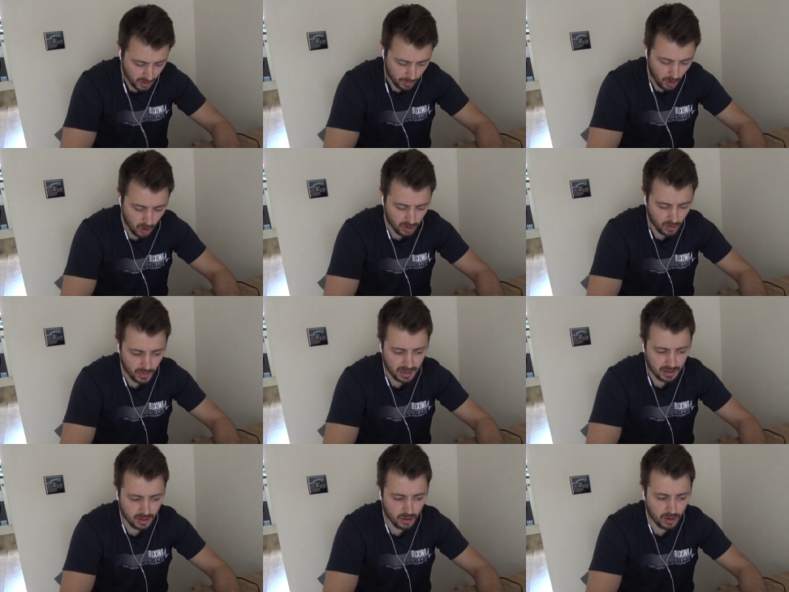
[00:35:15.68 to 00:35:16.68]
but also we
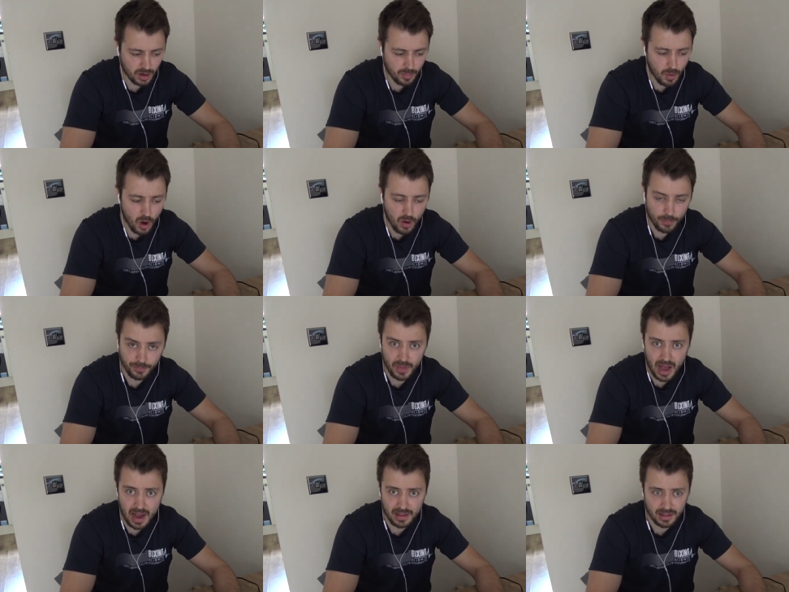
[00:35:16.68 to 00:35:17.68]
need to look at more
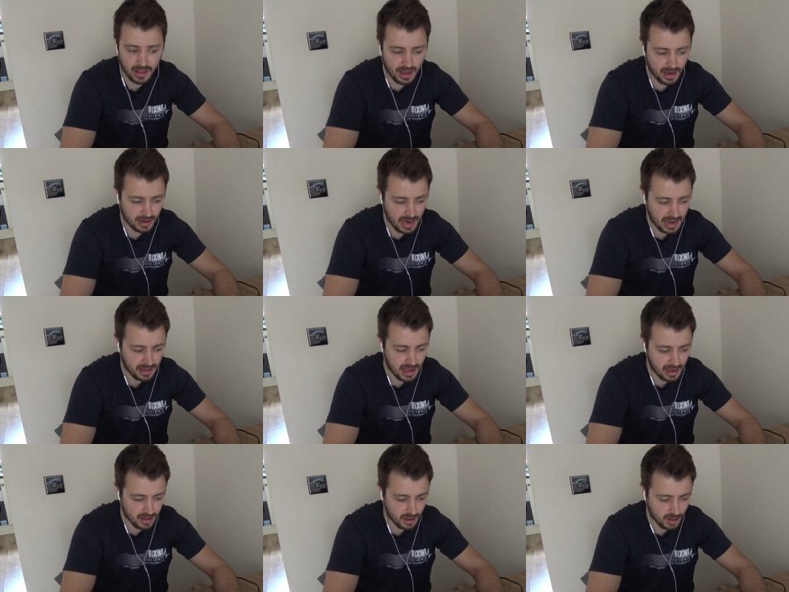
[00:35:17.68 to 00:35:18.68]
isolated
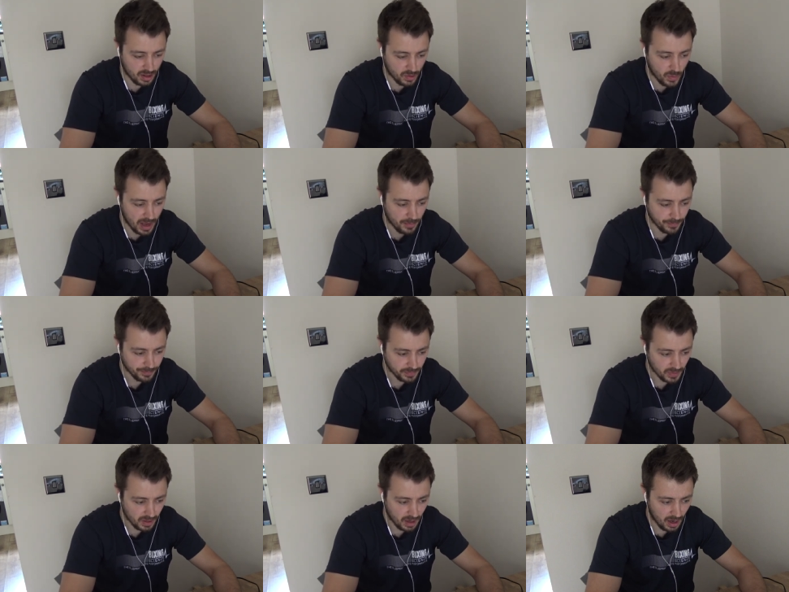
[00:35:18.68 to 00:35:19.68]
exercises as well.
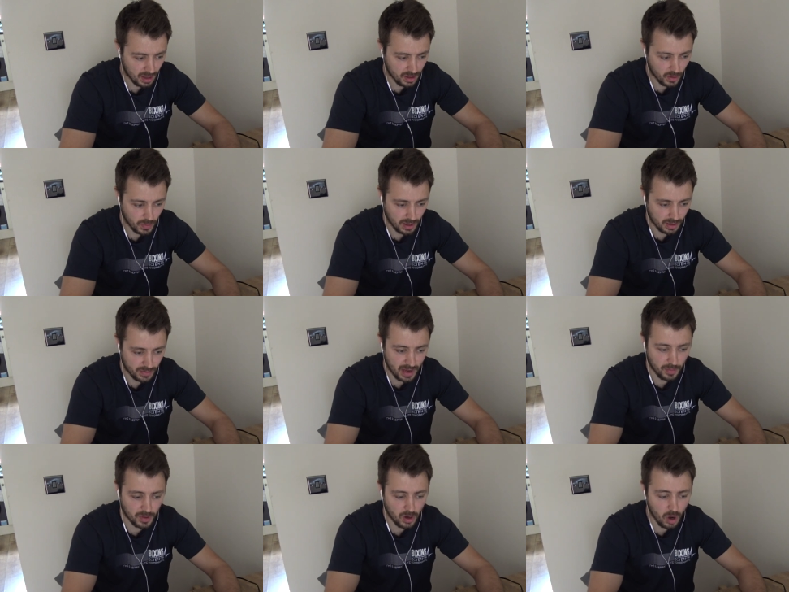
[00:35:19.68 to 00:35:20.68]
Uh, so we
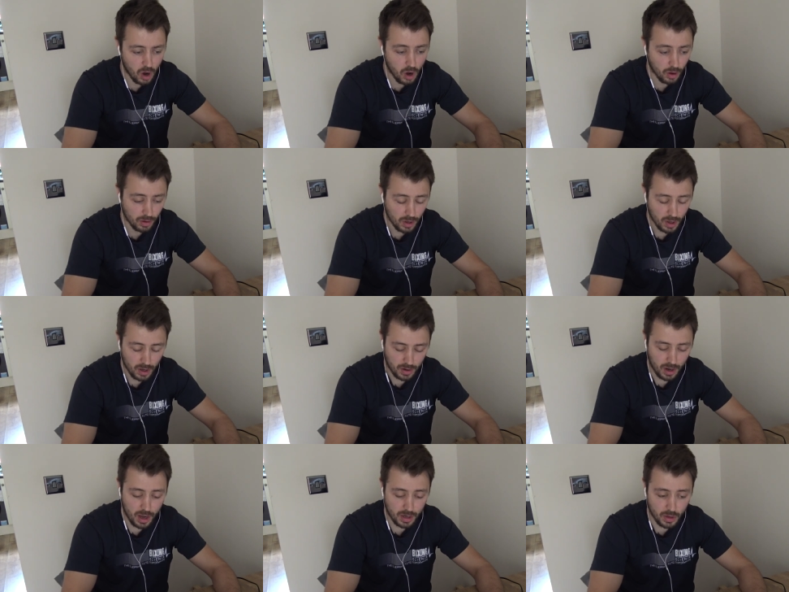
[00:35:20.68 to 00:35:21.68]
develop the core
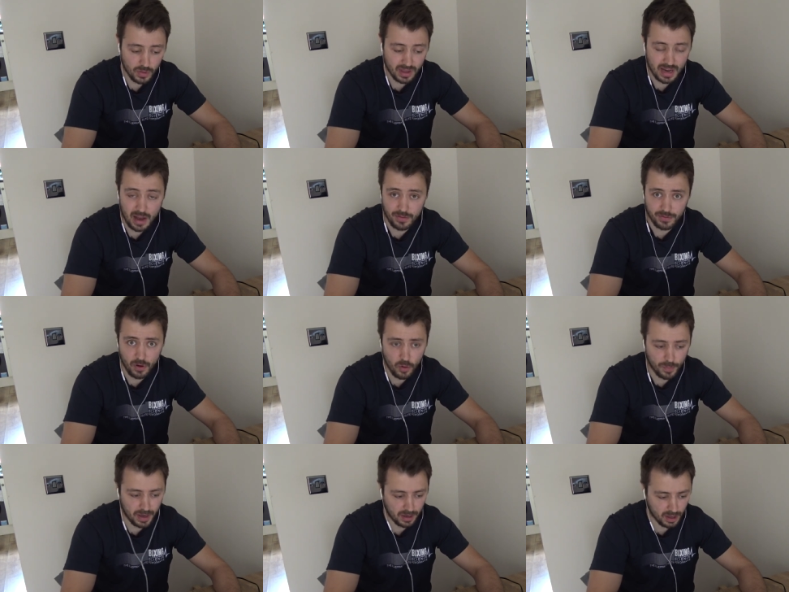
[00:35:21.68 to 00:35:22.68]
uh, using our
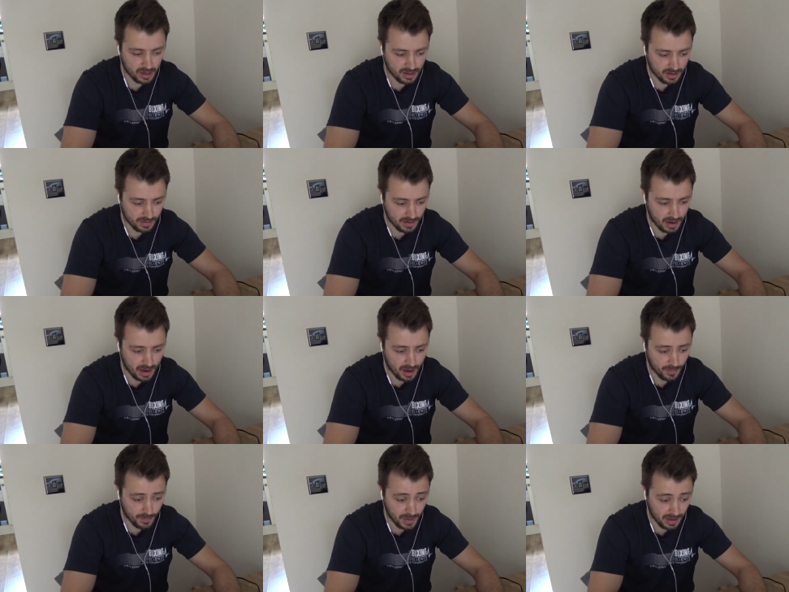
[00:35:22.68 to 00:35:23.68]
four pillars,
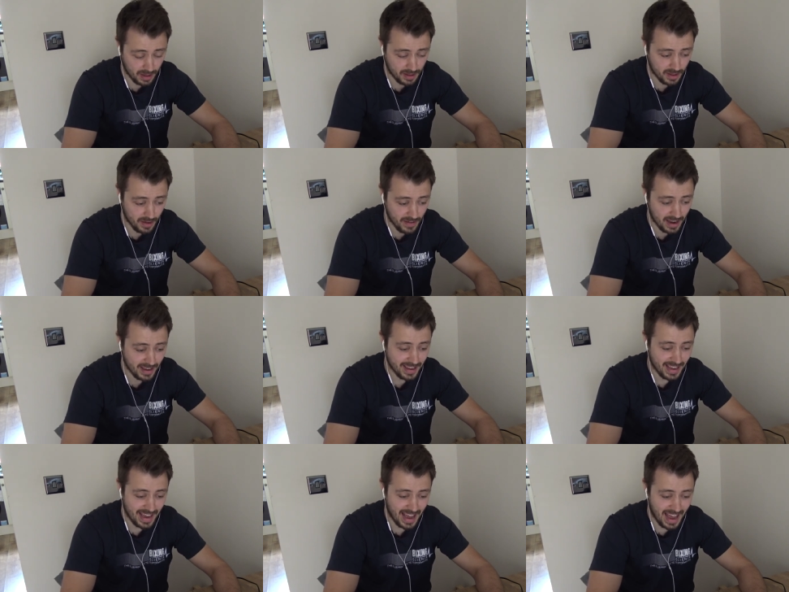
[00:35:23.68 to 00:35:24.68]
uh, pillars, sorry,
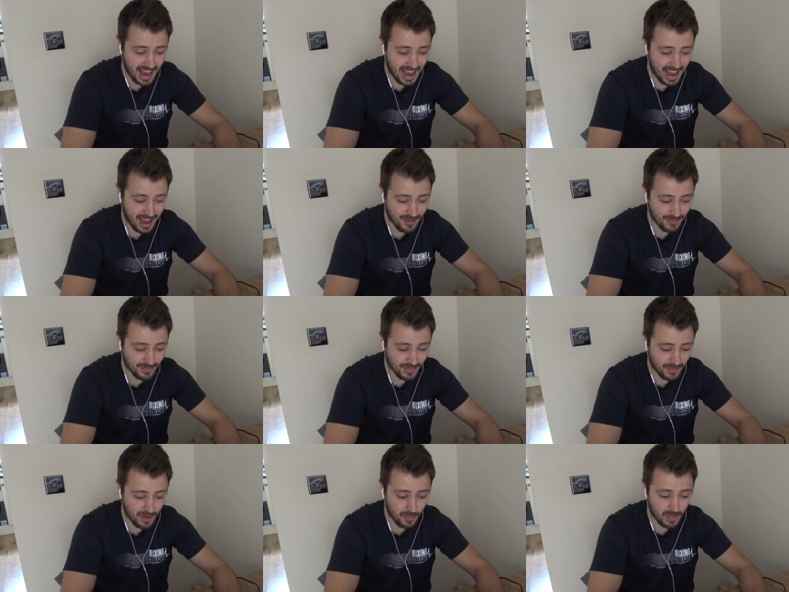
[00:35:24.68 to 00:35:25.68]
um,
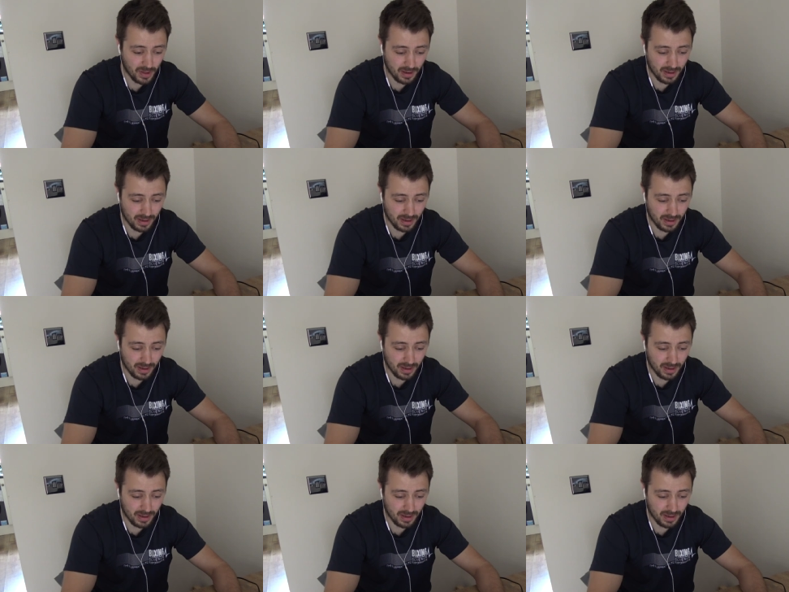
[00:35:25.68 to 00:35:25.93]
from the,